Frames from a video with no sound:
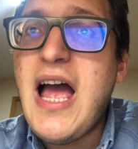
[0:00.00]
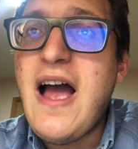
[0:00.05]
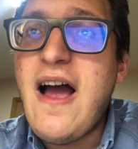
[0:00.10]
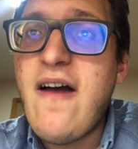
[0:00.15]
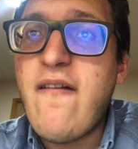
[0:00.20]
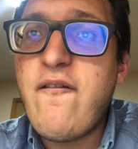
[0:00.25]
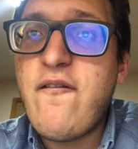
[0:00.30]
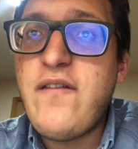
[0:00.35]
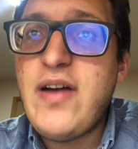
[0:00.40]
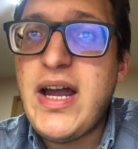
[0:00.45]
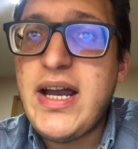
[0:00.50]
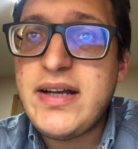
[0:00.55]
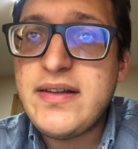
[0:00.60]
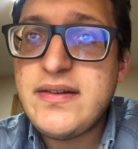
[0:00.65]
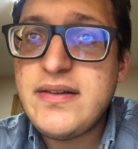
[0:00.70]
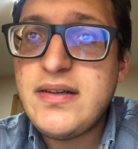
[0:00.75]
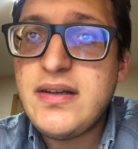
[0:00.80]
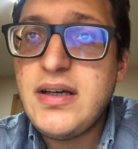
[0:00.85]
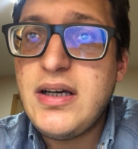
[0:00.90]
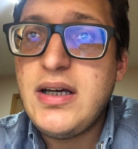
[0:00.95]
affect
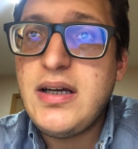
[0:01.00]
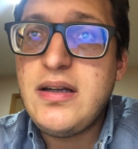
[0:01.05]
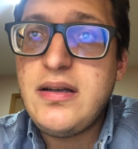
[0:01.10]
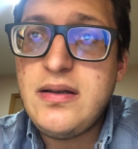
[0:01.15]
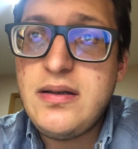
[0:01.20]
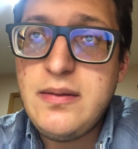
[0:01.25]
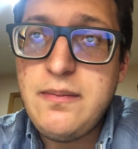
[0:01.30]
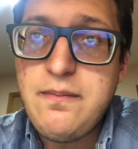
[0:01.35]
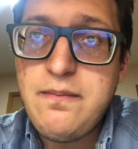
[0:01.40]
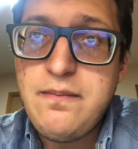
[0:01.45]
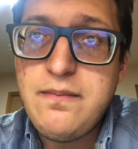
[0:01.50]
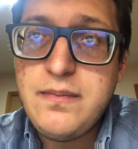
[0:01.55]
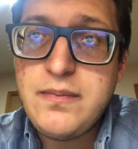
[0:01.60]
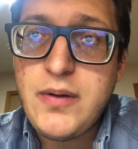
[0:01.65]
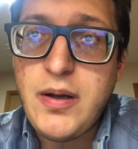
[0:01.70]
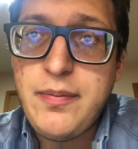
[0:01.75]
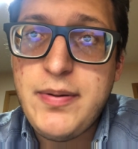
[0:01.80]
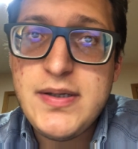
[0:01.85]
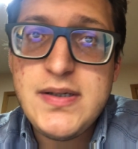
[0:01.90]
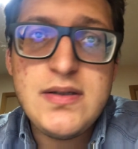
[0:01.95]
the
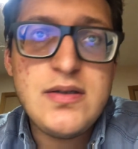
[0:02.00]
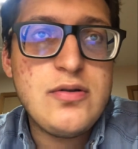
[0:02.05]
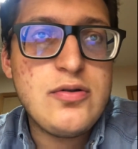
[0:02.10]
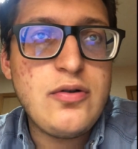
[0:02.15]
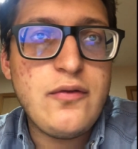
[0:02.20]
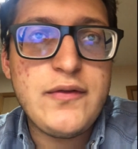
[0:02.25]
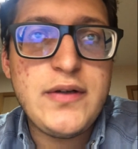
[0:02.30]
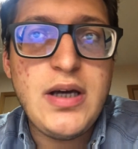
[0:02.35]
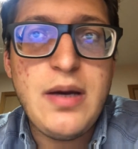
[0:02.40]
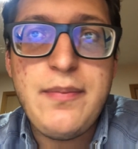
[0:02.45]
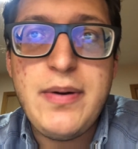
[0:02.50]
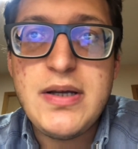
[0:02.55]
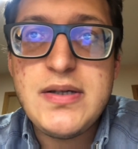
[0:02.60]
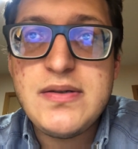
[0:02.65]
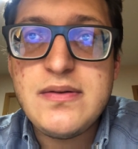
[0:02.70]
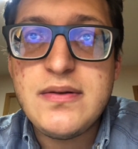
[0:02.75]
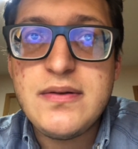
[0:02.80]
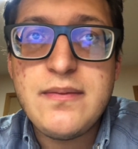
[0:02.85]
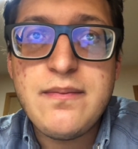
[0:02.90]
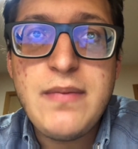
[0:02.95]
capacitance of
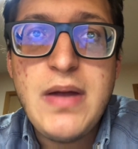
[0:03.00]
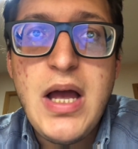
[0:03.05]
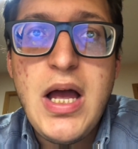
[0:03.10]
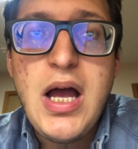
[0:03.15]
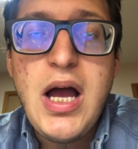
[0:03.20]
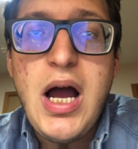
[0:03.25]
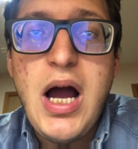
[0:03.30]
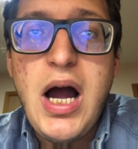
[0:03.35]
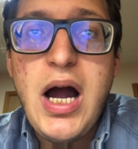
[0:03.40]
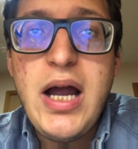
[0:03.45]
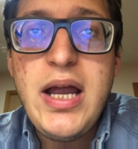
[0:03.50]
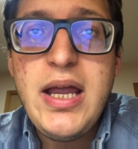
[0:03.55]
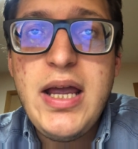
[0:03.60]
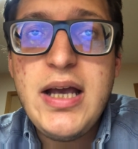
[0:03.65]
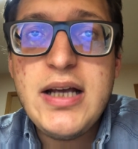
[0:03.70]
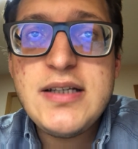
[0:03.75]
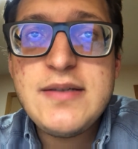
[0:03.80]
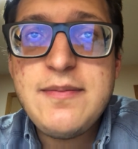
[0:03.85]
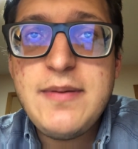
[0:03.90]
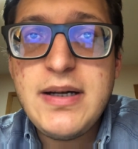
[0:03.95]
capacitor. I
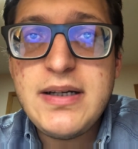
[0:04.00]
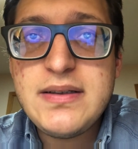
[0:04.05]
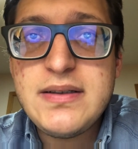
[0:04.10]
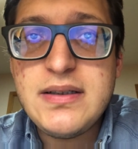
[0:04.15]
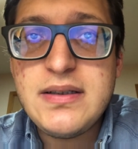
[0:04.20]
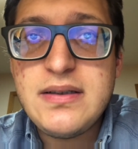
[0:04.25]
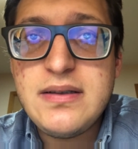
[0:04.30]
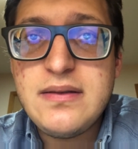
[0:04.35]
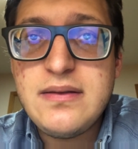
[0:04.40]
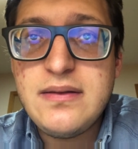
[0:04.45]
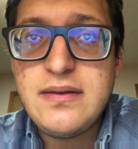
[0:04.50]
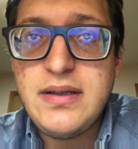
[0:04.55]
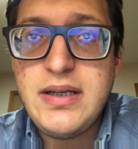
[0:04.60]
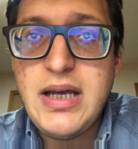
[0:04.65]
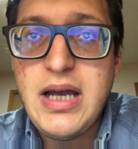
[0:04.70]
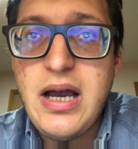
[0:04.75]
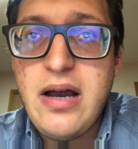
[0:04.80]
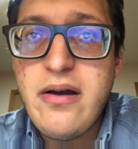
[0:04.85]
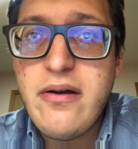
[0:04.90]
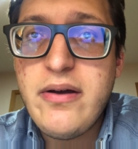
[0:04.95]
expect that the
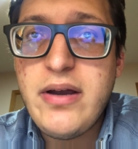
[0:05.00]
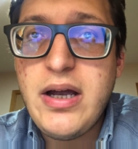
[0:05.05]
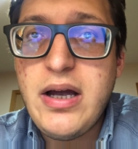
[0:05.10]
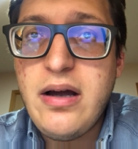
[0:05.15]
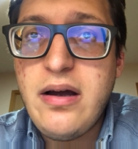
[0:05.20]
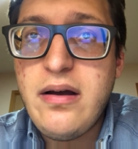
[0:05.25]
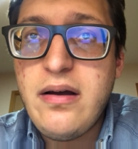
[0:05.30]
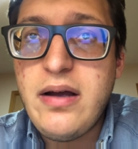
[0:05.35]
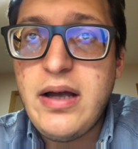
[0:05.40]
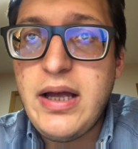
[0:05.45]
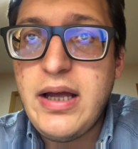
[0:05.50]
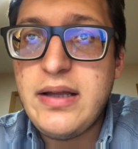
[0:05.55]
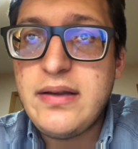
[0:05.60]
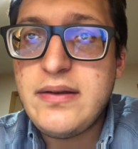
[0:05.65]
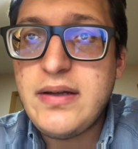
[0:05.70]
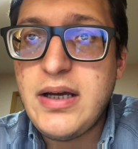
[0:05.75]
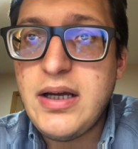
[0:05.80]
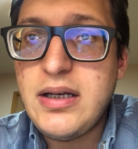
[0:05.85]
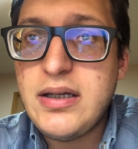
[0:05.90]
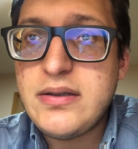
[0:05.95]
area and
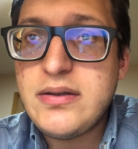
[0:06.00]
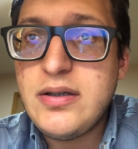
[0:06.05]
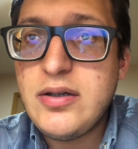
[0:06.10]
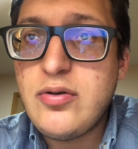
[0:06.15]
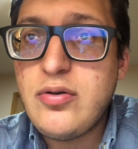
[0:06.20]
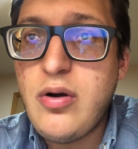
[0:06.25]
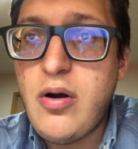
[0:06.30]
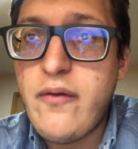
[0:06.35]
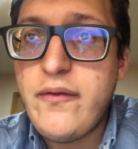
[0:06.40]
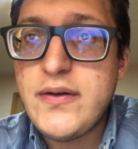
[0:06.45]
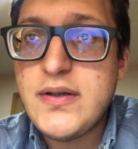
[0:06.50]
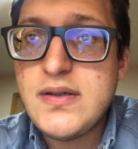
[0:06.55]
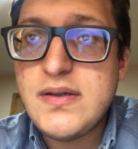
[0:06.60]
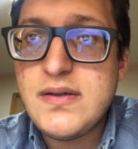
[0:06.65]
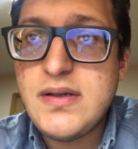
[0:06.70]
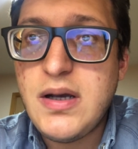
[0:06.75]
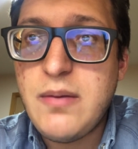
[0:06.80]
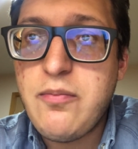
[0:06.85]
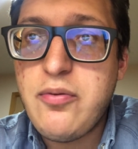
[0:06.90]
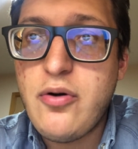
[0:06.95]
dielectric coefficients
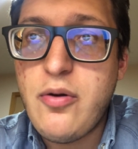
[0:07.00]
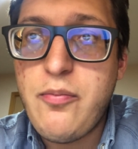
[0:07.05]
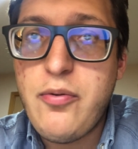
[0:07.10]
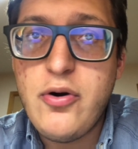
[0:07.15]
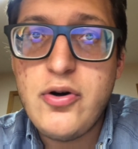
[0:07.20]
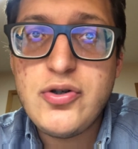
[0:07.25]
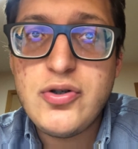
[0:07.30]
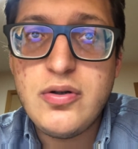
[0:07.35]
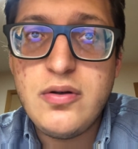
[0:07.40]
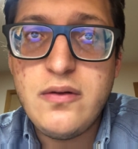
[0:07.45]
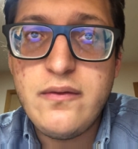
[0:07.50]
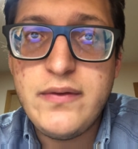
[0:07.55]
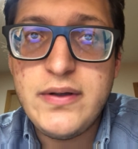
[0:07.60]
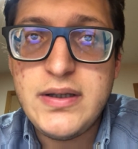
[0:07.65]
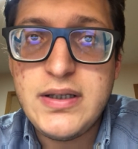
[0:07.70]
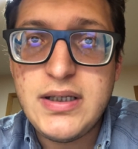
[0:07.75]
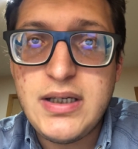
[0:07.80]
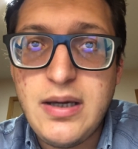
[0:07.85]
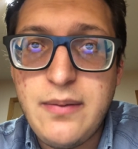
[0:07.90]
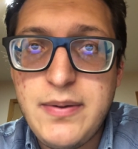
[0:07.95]
are proportional with
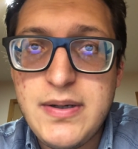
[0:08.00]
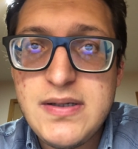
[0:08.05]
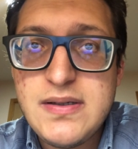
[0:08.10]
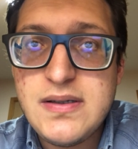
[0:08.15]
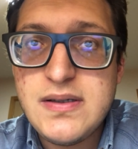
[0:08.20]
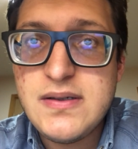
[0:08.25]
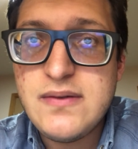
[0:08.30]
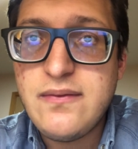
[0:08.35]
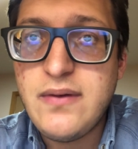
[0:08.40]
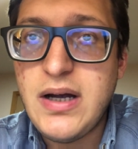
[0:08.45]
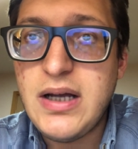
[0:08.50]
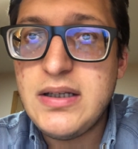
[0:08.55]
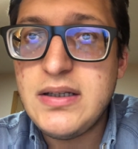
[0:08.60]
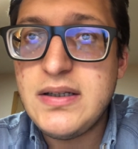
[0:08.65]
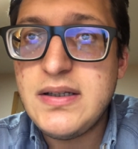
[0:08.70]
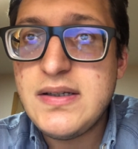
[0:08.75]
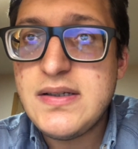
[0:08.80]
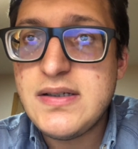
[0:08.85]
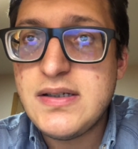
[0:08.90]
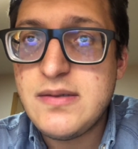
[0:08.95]
the capacitance, while the
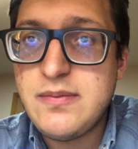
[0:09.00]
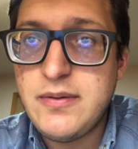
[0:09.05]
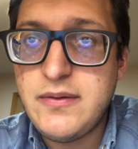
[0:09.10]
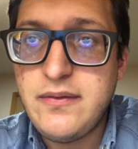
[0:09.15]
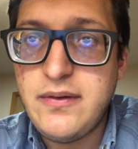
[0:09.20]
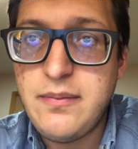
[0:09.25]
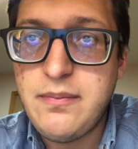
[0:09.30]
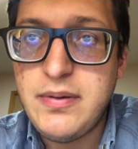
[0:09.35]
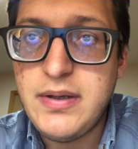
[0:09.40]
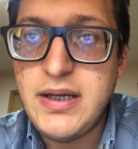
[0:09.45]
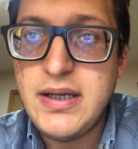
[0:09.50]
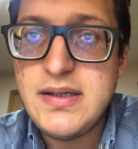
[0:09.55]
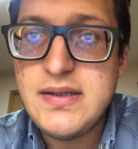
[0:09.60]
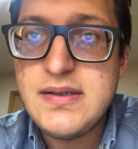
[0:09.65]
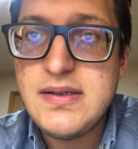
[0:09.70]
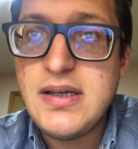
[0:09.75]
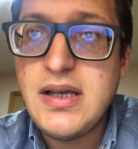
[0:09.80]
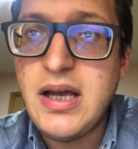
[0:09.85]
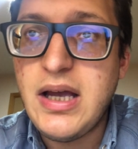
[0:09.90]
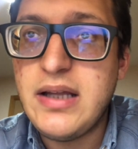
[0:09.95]
distance between
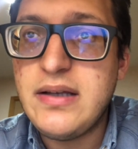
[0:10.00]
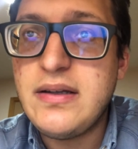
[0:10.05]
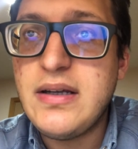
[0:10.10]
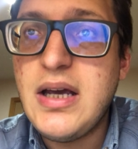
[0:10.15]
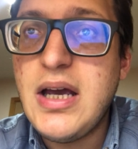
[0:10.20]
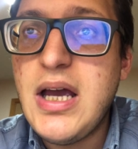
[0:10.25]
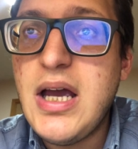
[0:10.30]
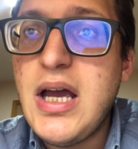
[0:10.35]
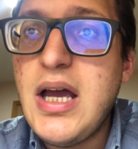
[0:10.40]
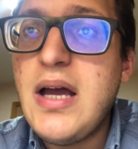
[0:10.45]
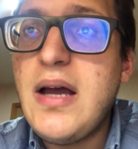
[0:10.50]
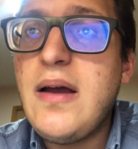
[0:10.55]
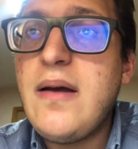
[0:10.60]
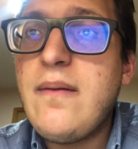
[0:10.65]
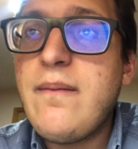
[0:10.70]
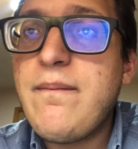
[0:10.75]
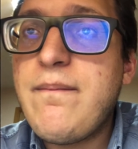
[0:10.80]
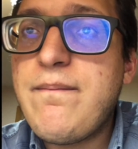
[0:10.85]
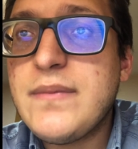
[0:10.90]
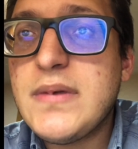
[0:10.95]
plates and
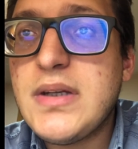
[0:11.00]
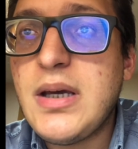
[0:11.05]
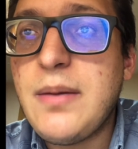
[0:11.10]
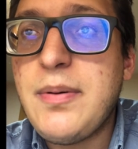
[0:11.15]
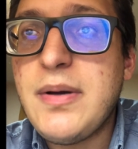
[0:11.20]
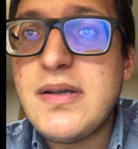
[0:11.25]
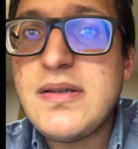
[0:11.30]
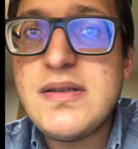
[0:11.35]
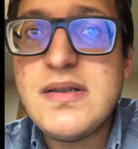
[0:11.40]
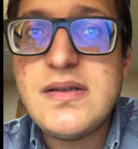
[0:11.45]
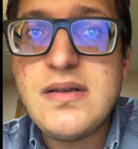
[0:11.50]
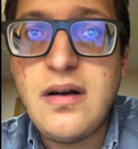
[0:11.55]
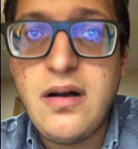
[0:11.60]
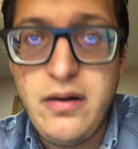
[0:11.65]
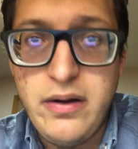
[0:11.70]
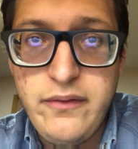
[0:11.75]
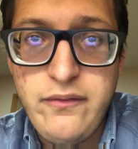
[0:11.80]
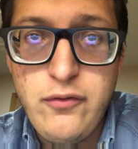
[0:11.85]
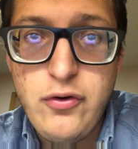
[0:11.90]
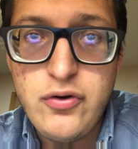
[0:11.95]
capacitance are
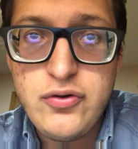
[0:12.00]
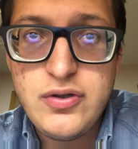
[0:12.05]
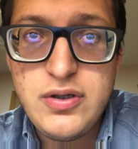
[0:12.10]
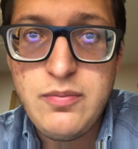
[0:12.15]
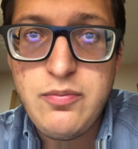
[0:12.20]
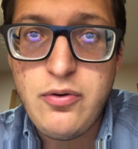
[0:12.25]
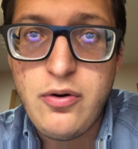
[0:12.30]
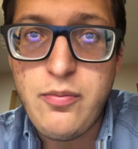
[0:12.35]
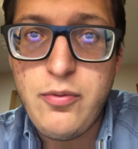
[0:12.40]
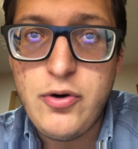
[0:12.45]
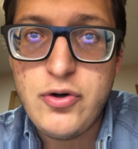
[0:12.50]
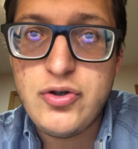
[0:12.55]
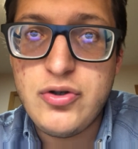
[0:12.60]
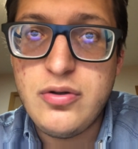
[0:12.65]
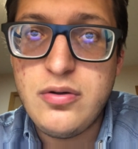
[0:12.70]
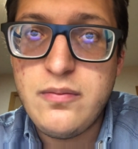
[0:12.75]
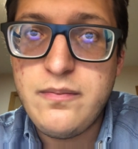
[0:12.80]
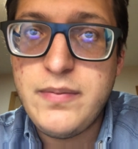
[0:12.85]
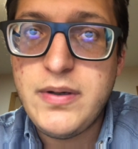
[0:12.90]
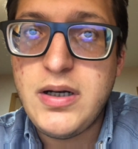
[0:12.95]
inversely
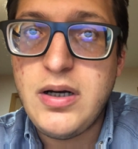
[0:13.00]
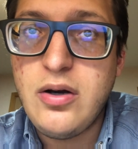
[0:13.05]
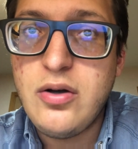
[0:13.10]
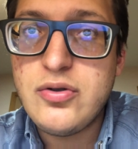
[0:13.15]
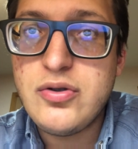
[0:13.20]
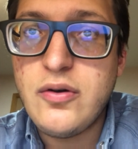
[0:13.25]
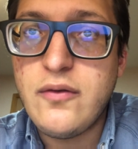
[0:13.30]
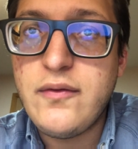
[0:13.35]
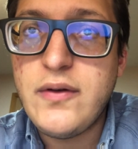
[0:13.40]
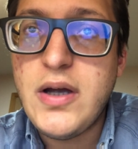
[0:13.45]
proportional because of